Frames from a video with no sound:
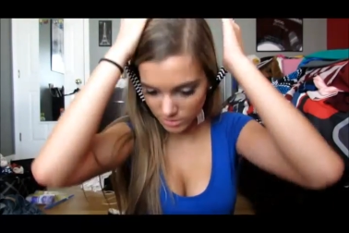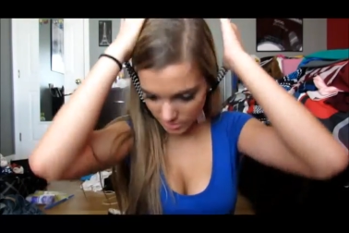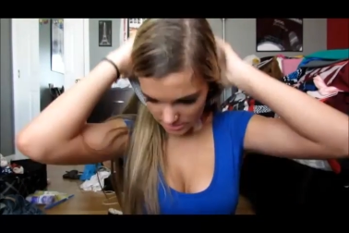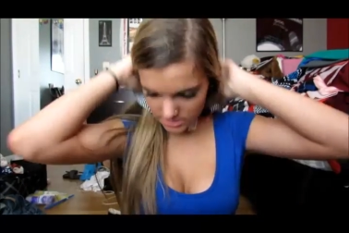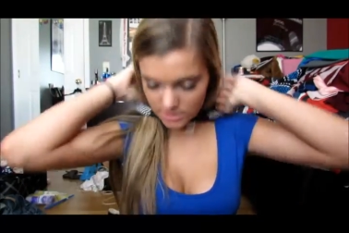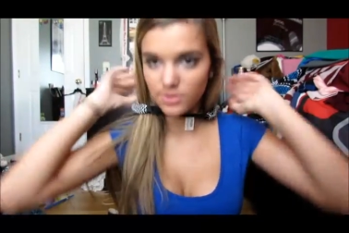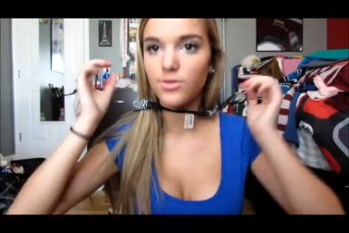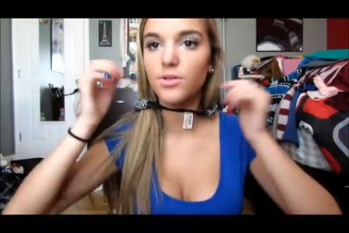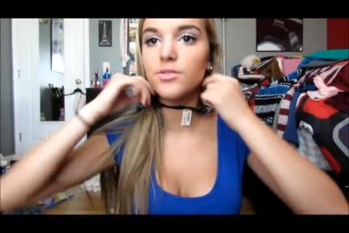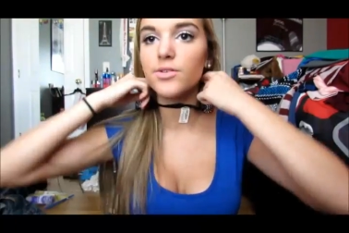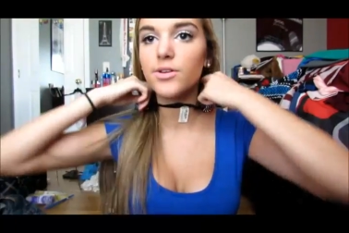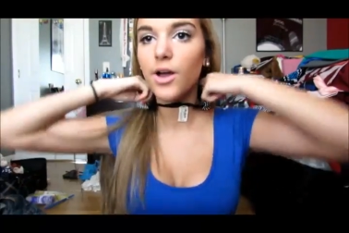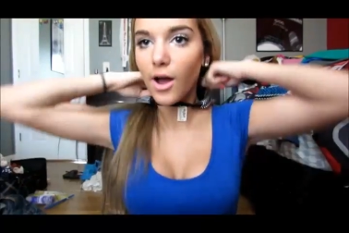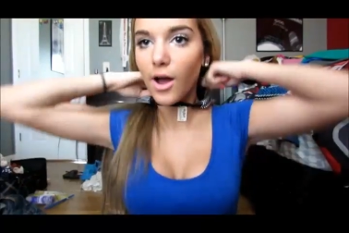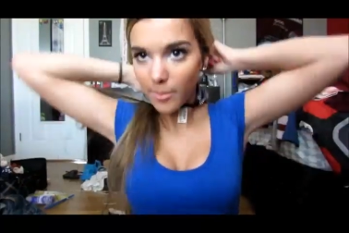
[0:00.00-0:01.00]
Elise, you don't
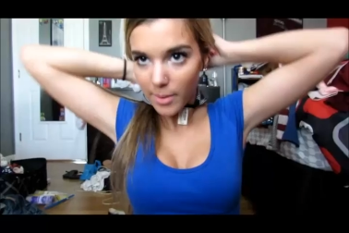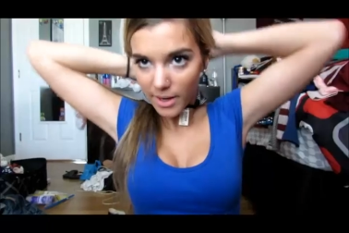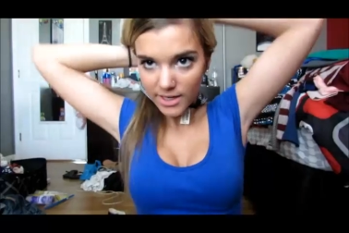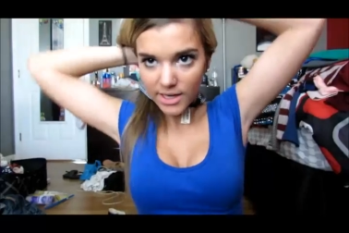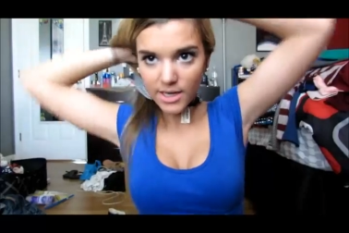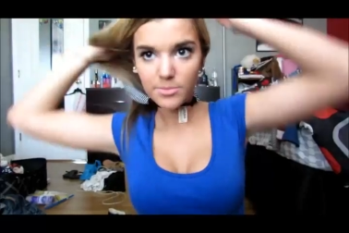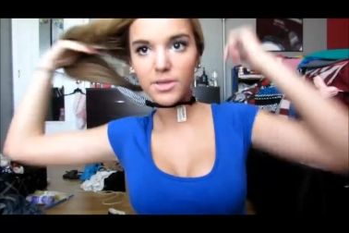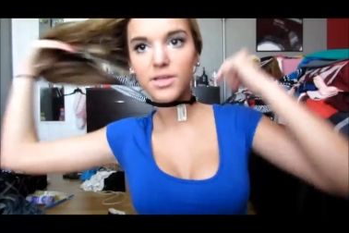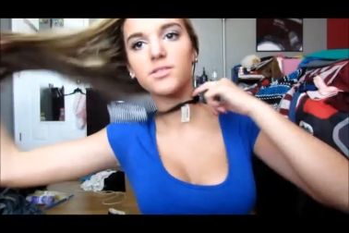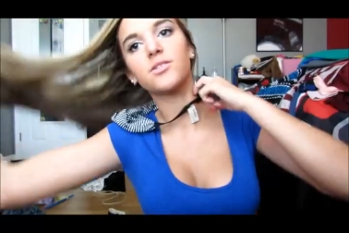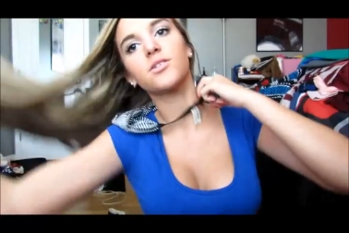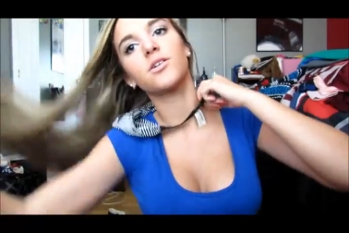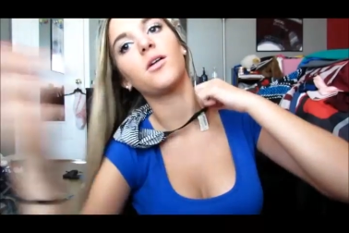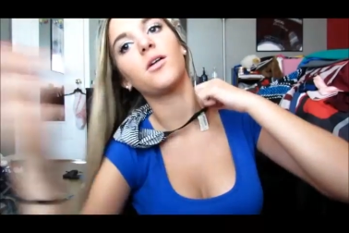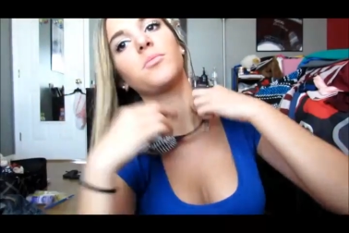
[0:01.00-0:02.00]
even know how bad headbands
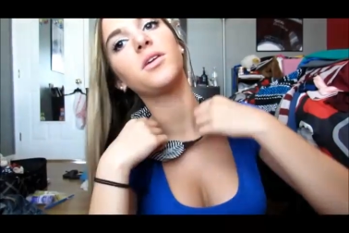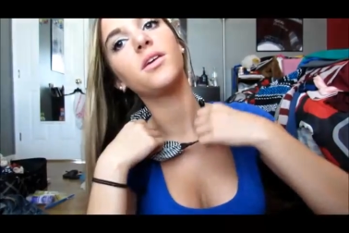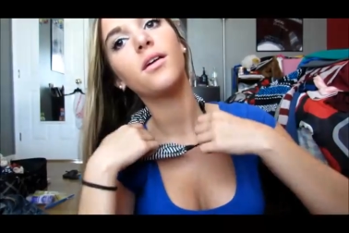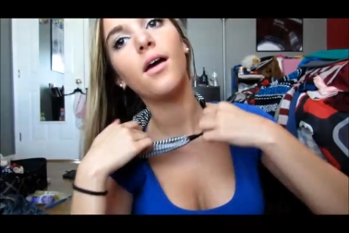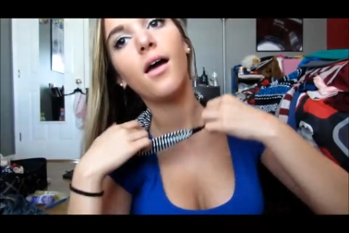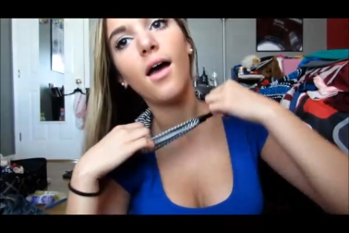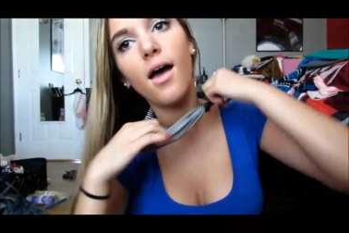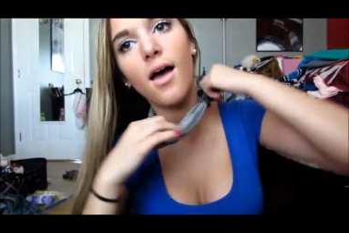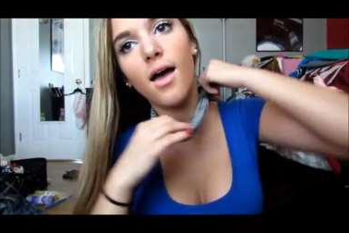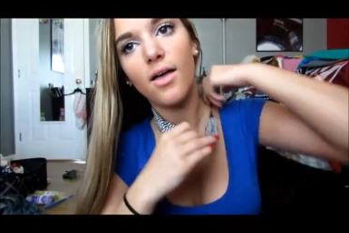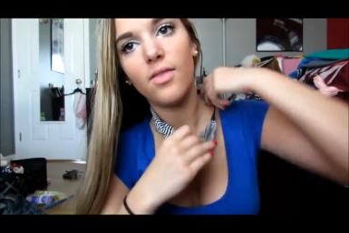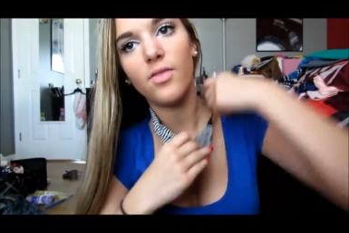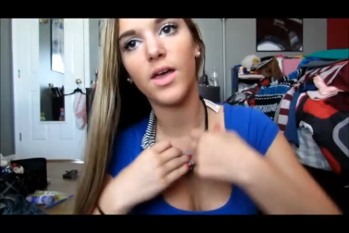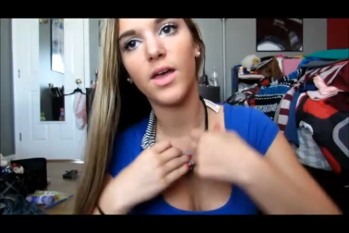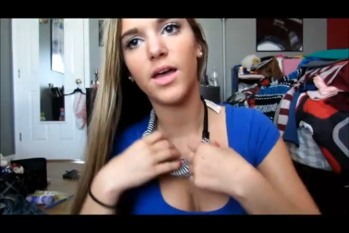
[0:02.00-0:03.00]
look on me,
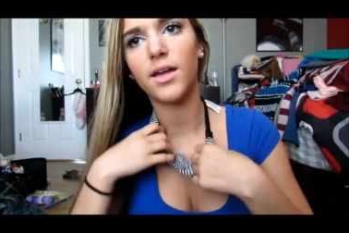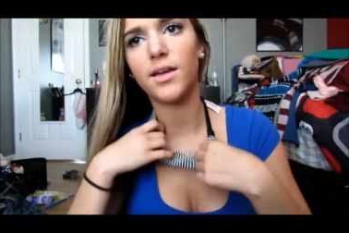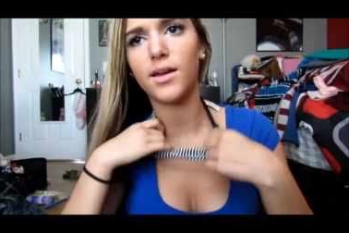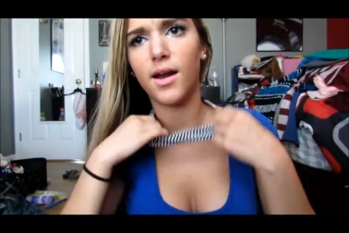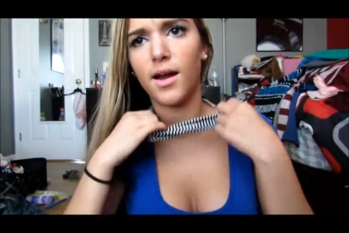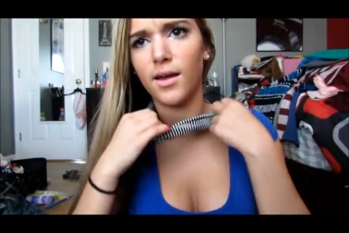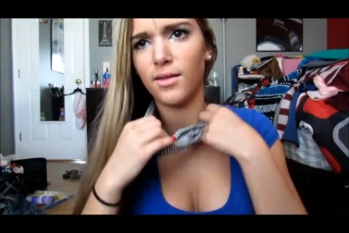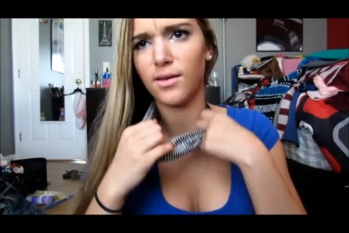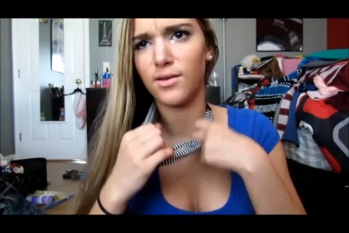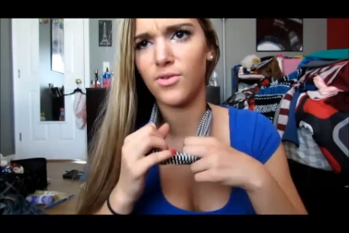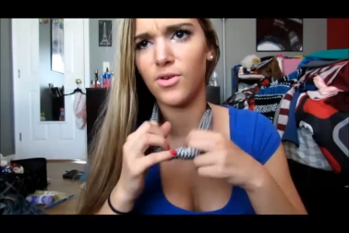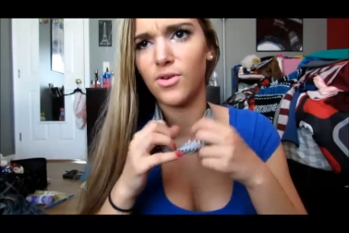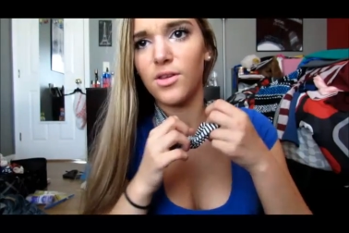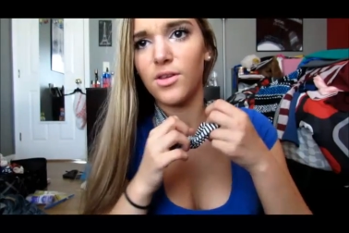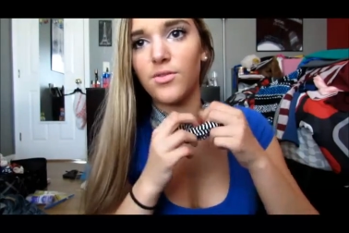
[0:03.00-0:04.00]
and then I, like,
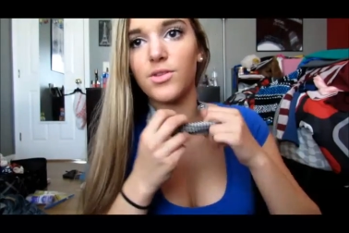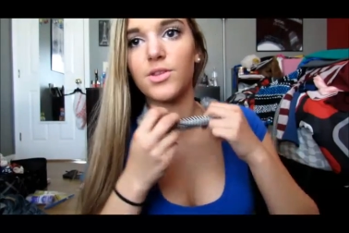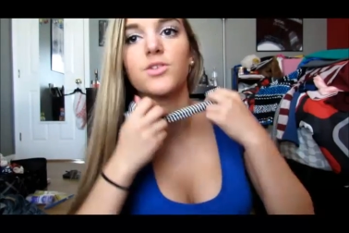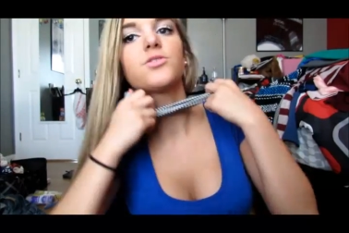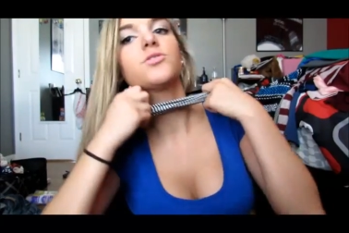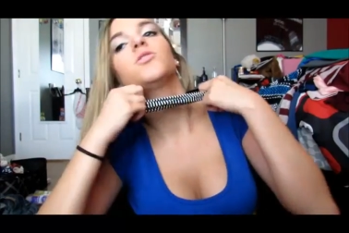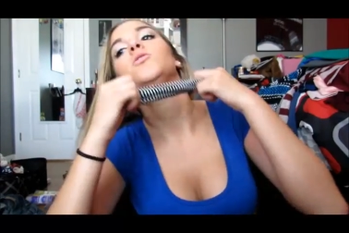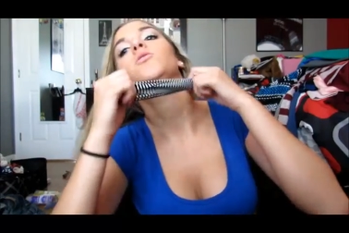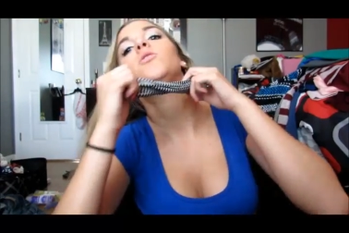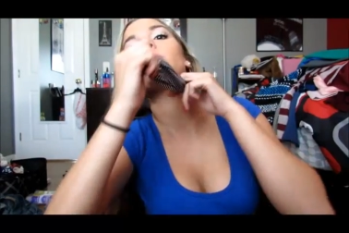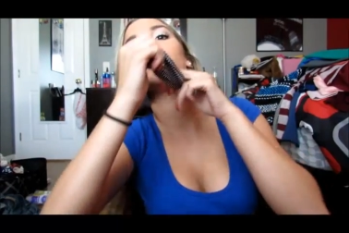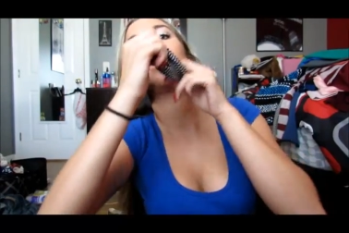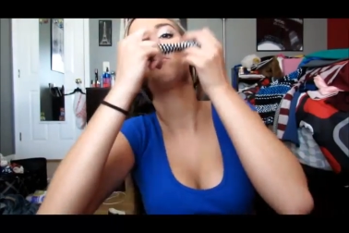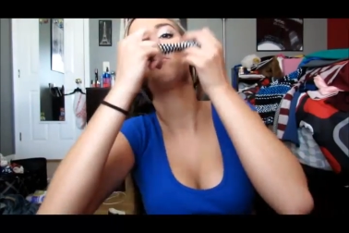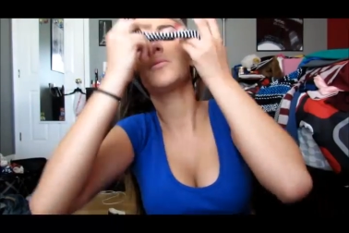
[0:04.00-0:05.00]
fell in love with it, so I'm
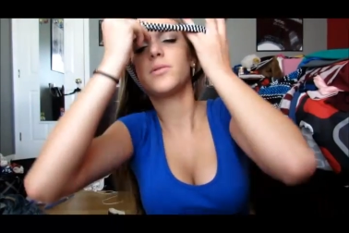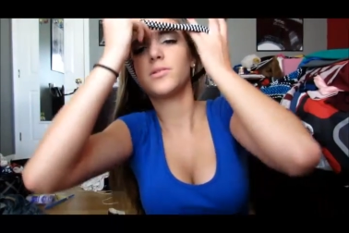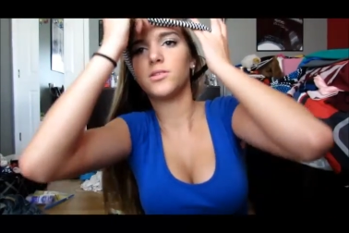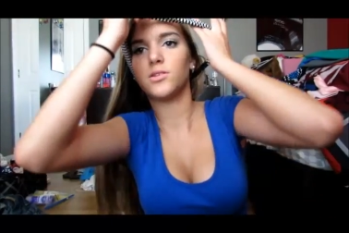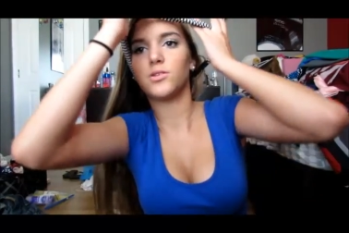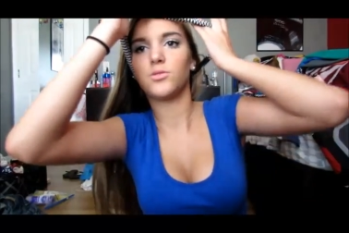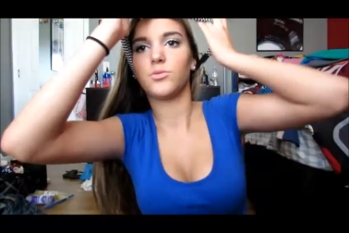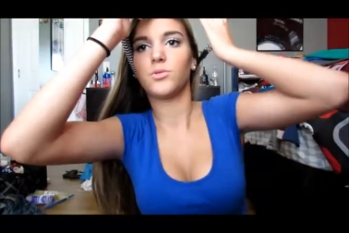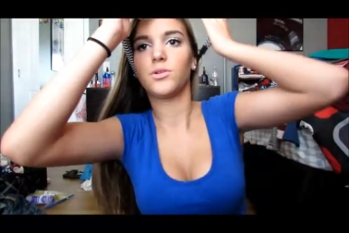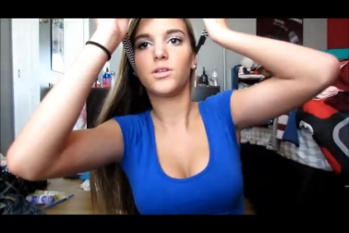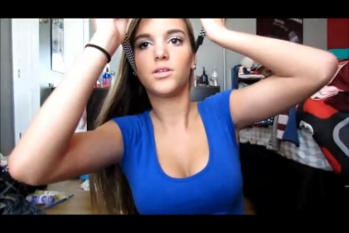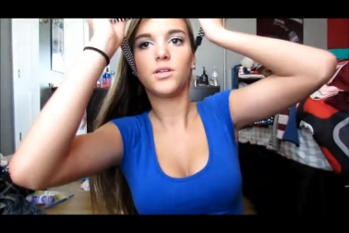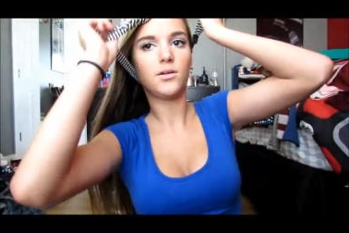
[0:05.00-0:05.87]
probably about to look really